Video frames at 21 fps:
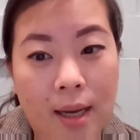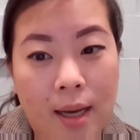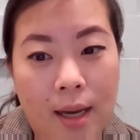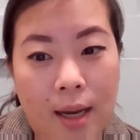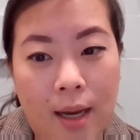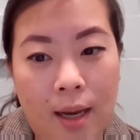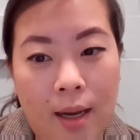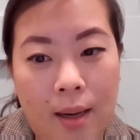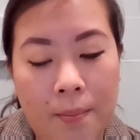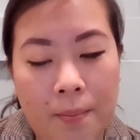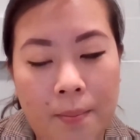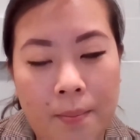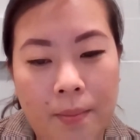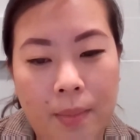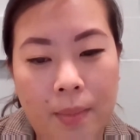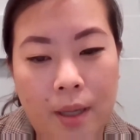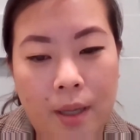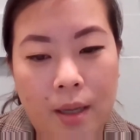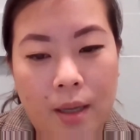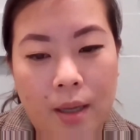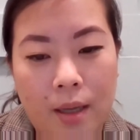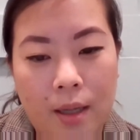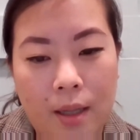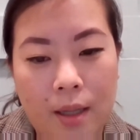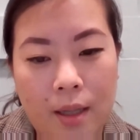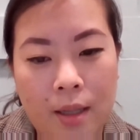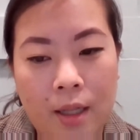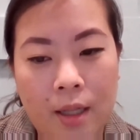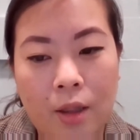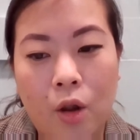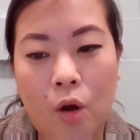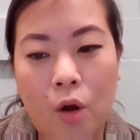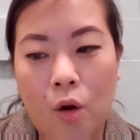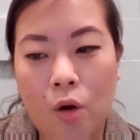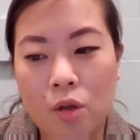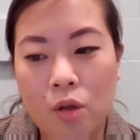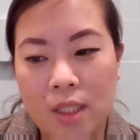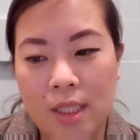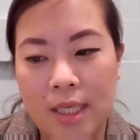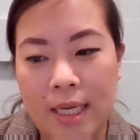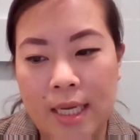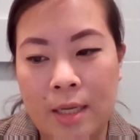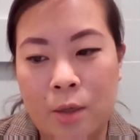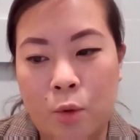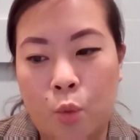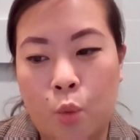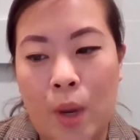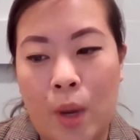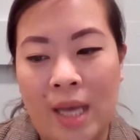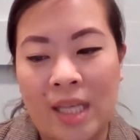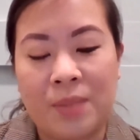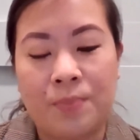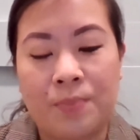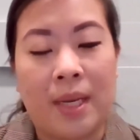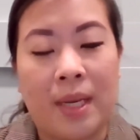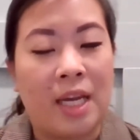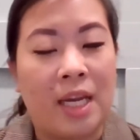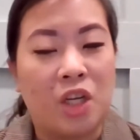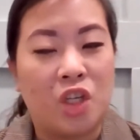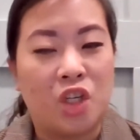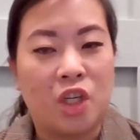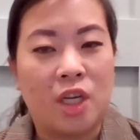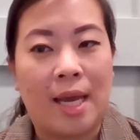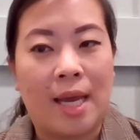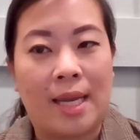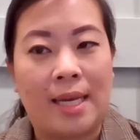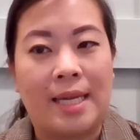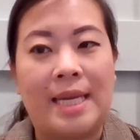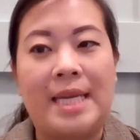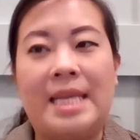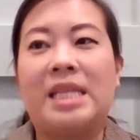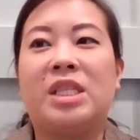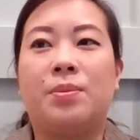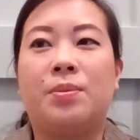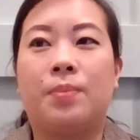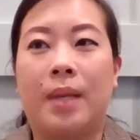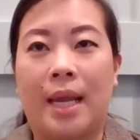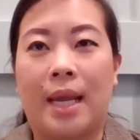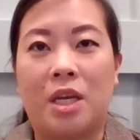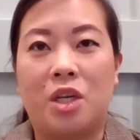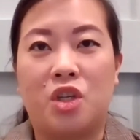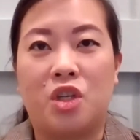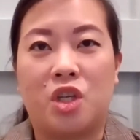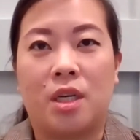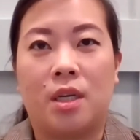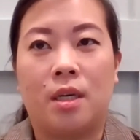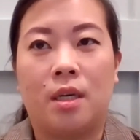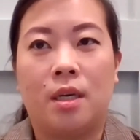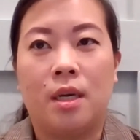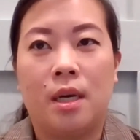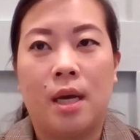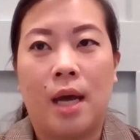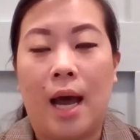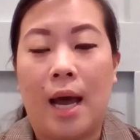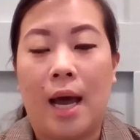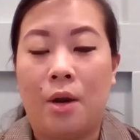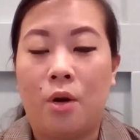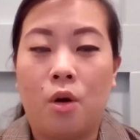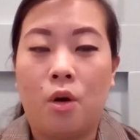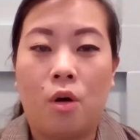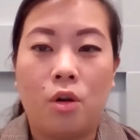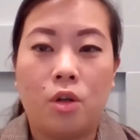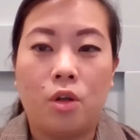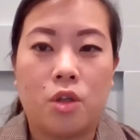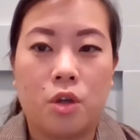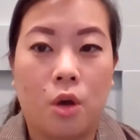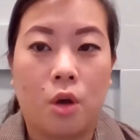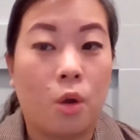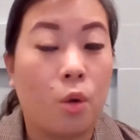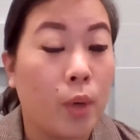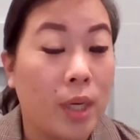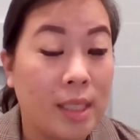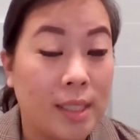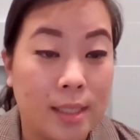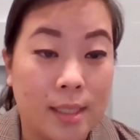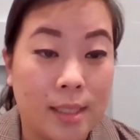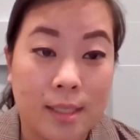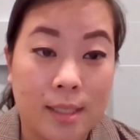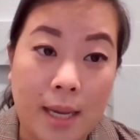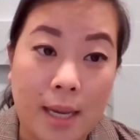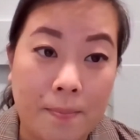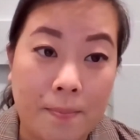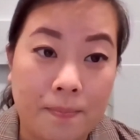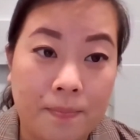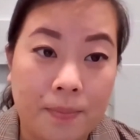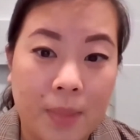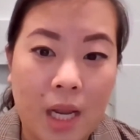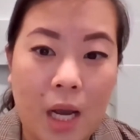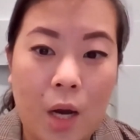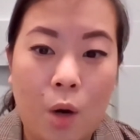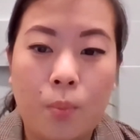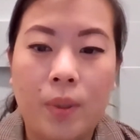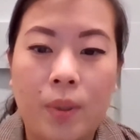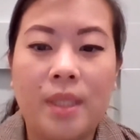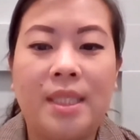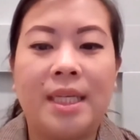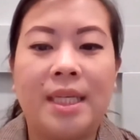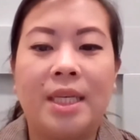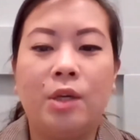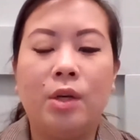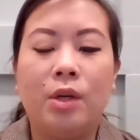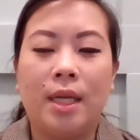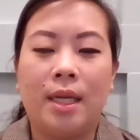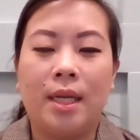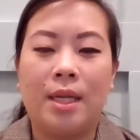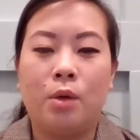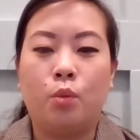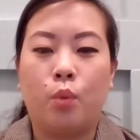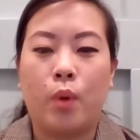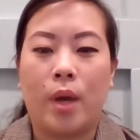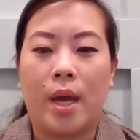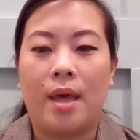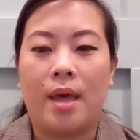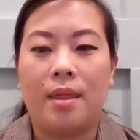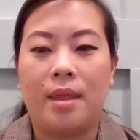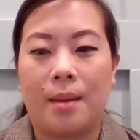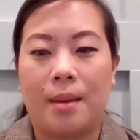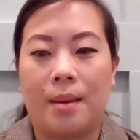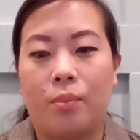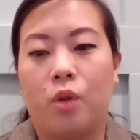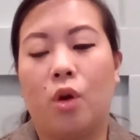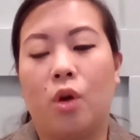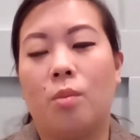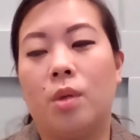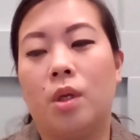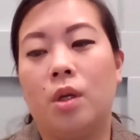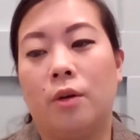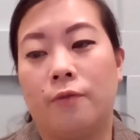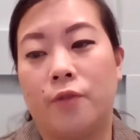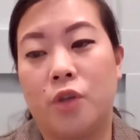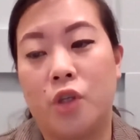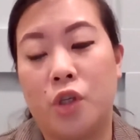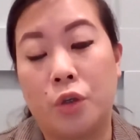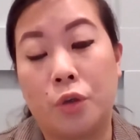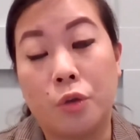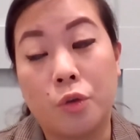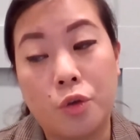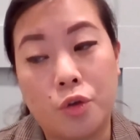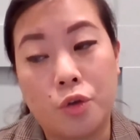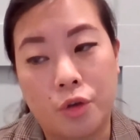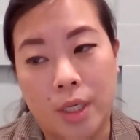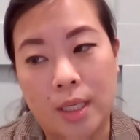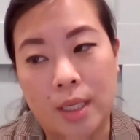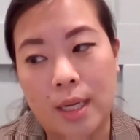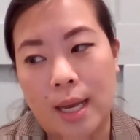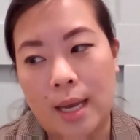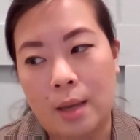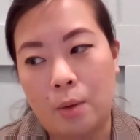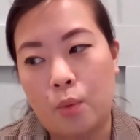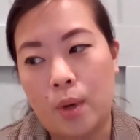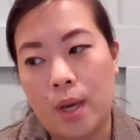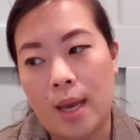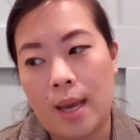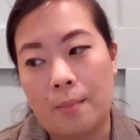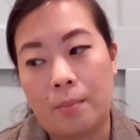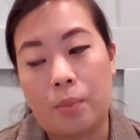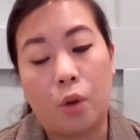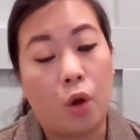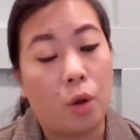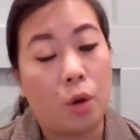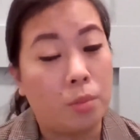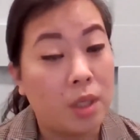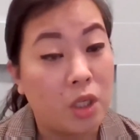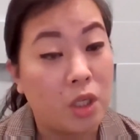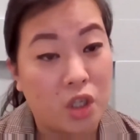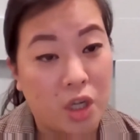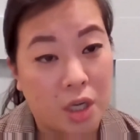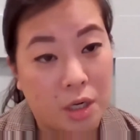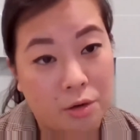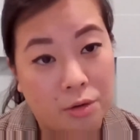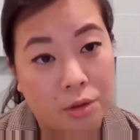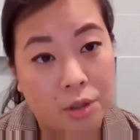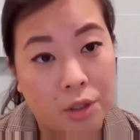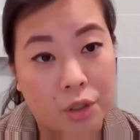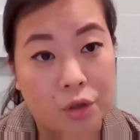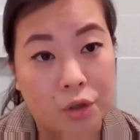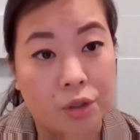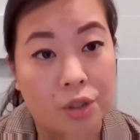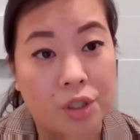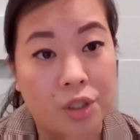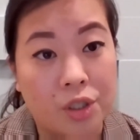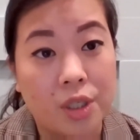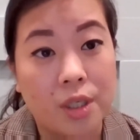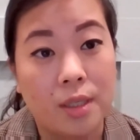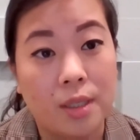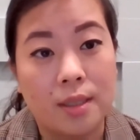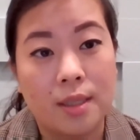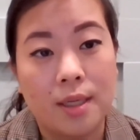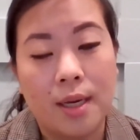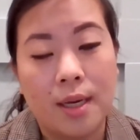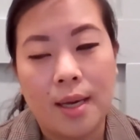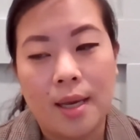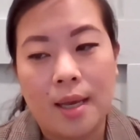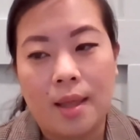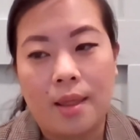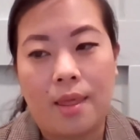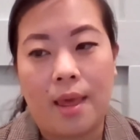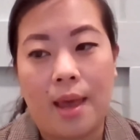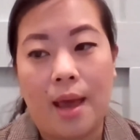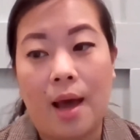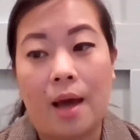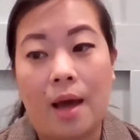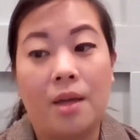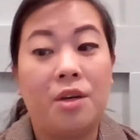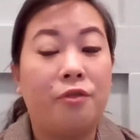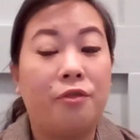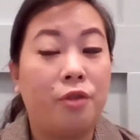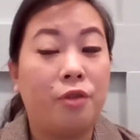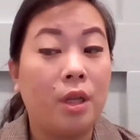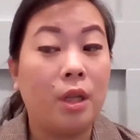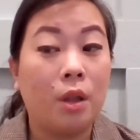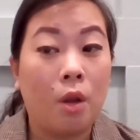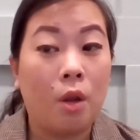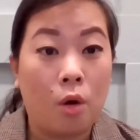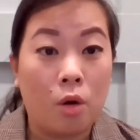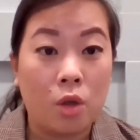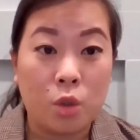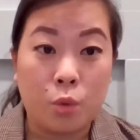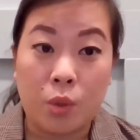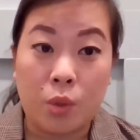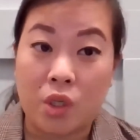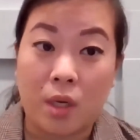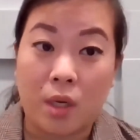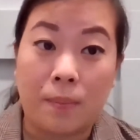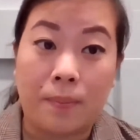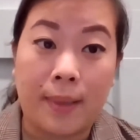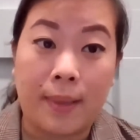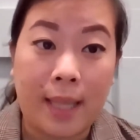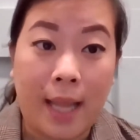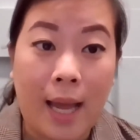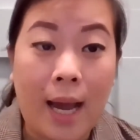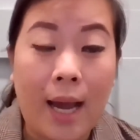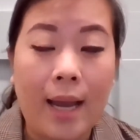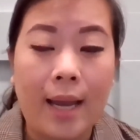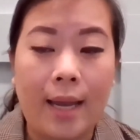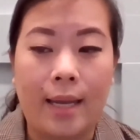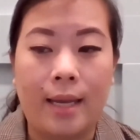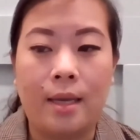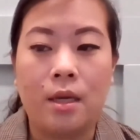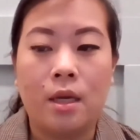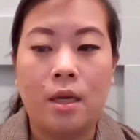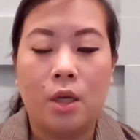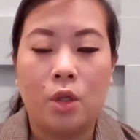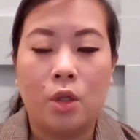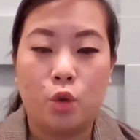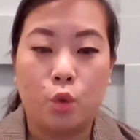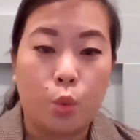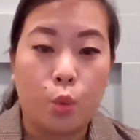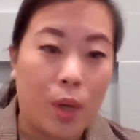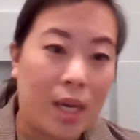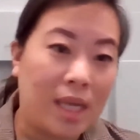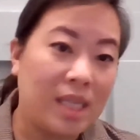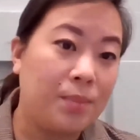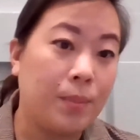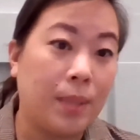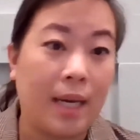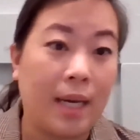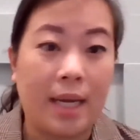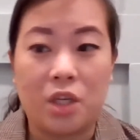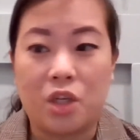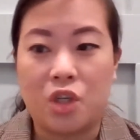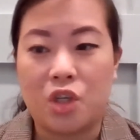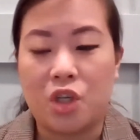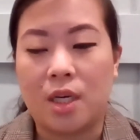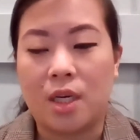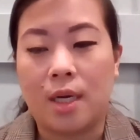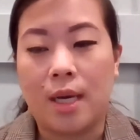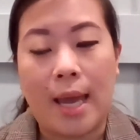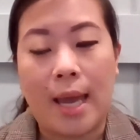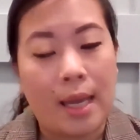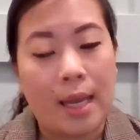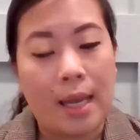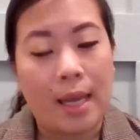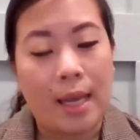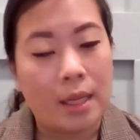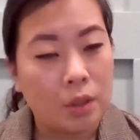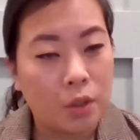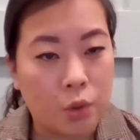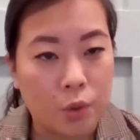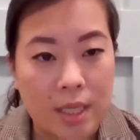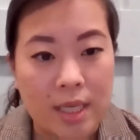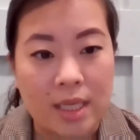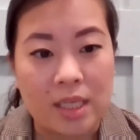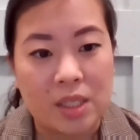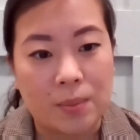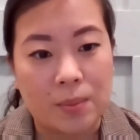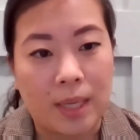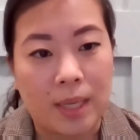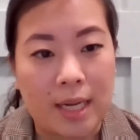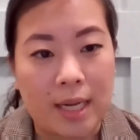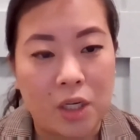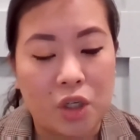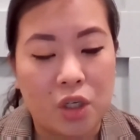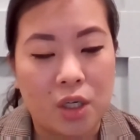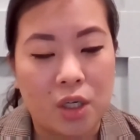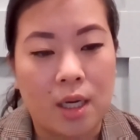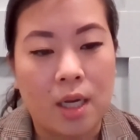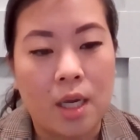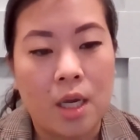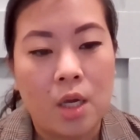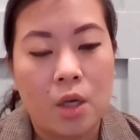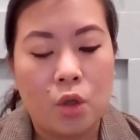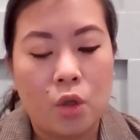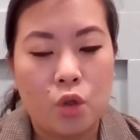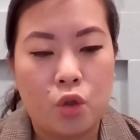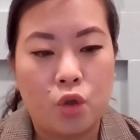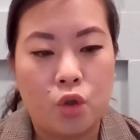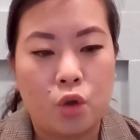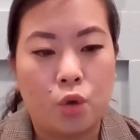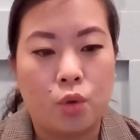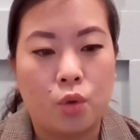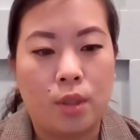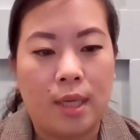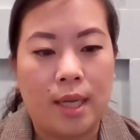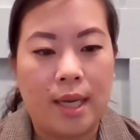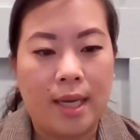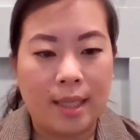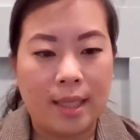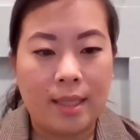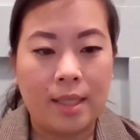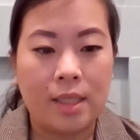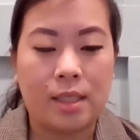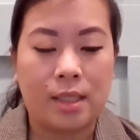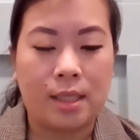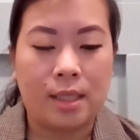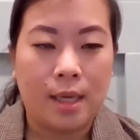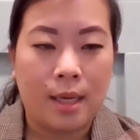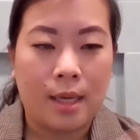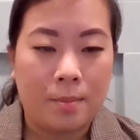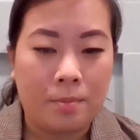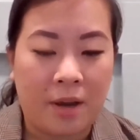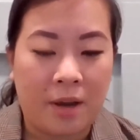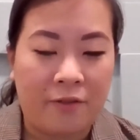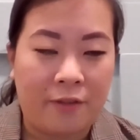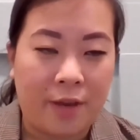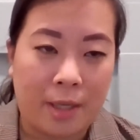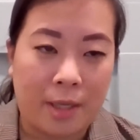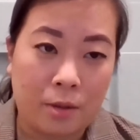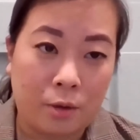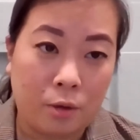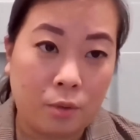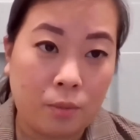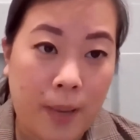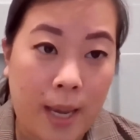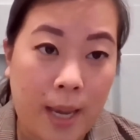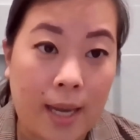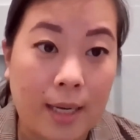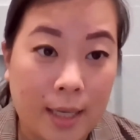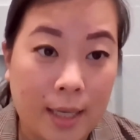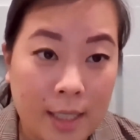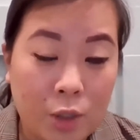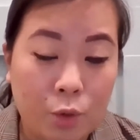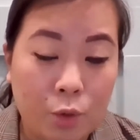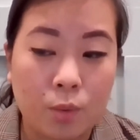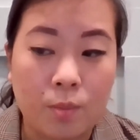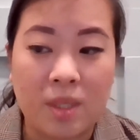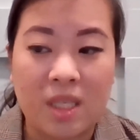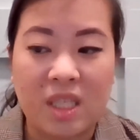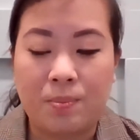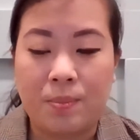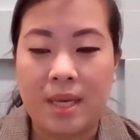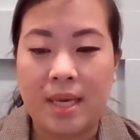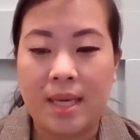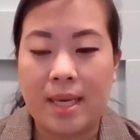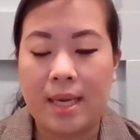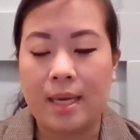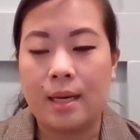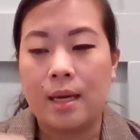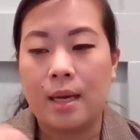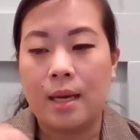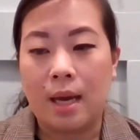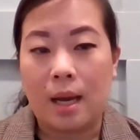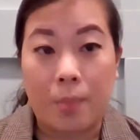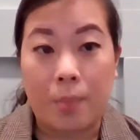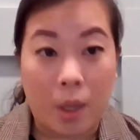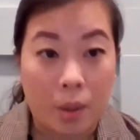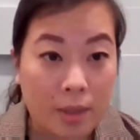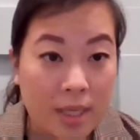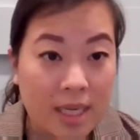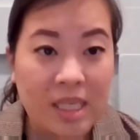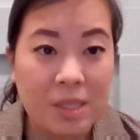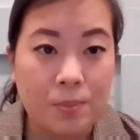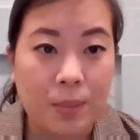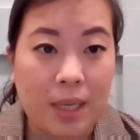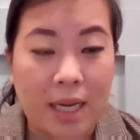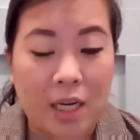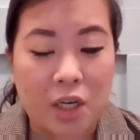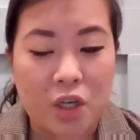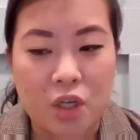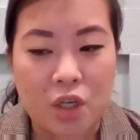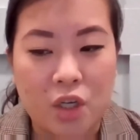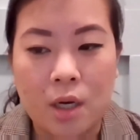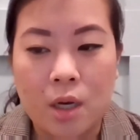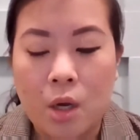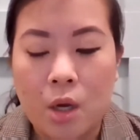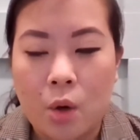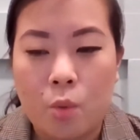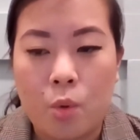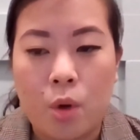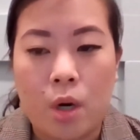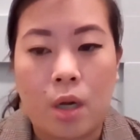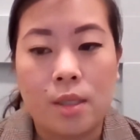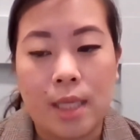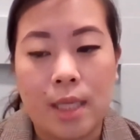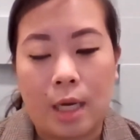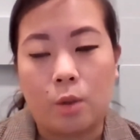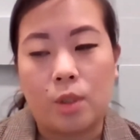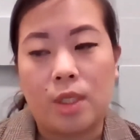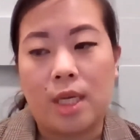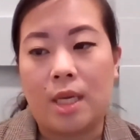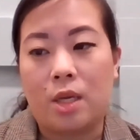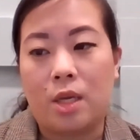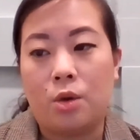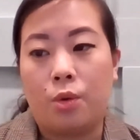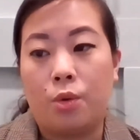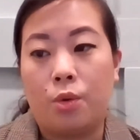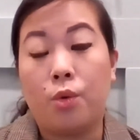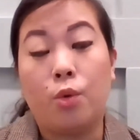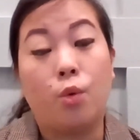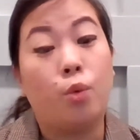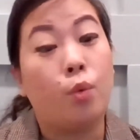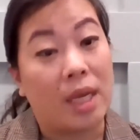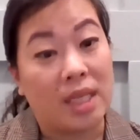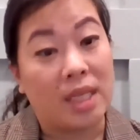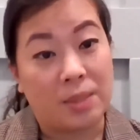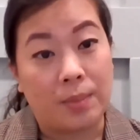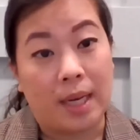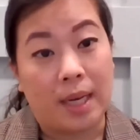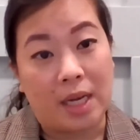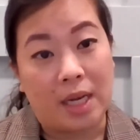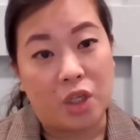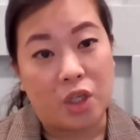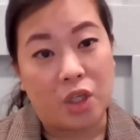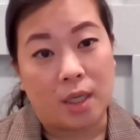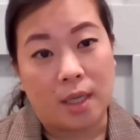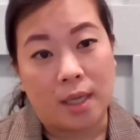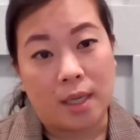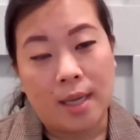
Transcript: The laws in West Malaysia and East Malaysia are not always the same. Now, particularly where the employment of children and where employment in general is concerned, there are different laws which apply to West Malaysia and to East Malaysia. So Nicholas, my fellow panelist, will be speaking about East Malaysia, whereas I'll take you through West Malaysia.